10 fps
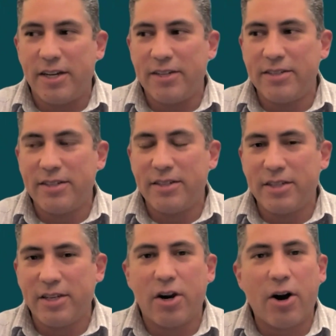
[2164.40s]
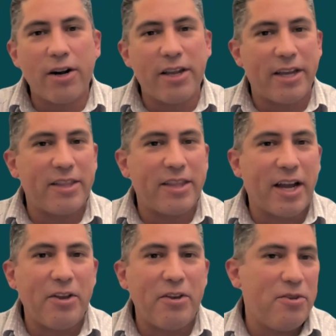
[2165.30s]
a target
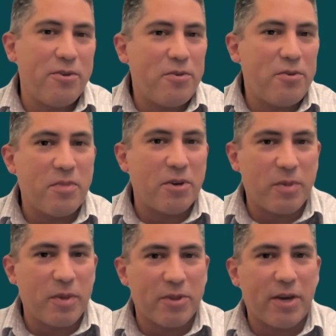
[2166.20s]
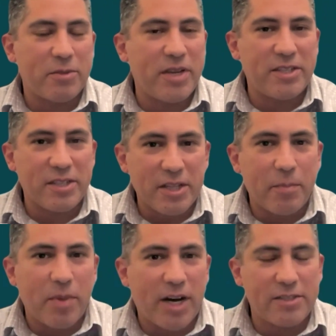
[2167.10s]
that I knew most people thought was
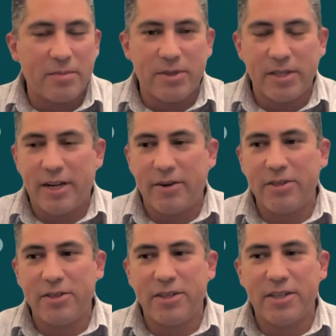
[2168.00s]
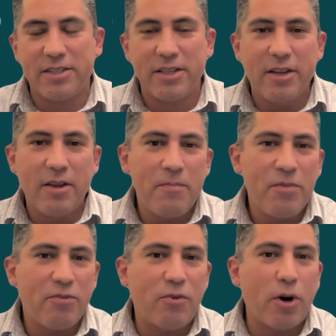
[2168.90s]
basically impossible. Now it took us
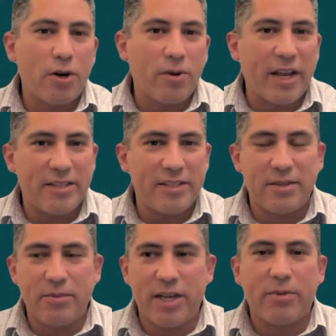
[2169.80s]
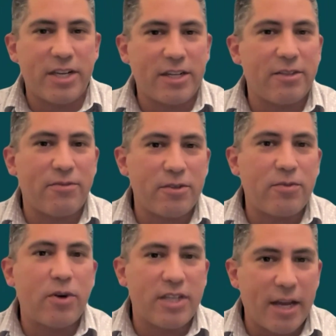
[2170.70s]
4 grants we got rejected the
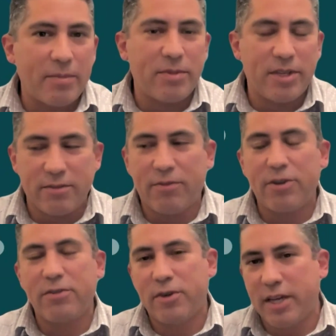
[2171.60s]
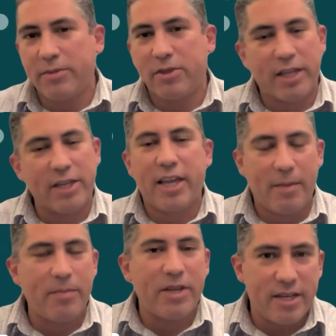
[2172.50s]
first 4 times because the first 4 times were like, it
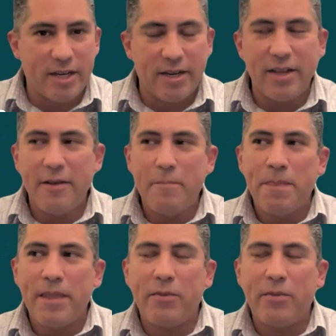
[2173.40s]
can't be done.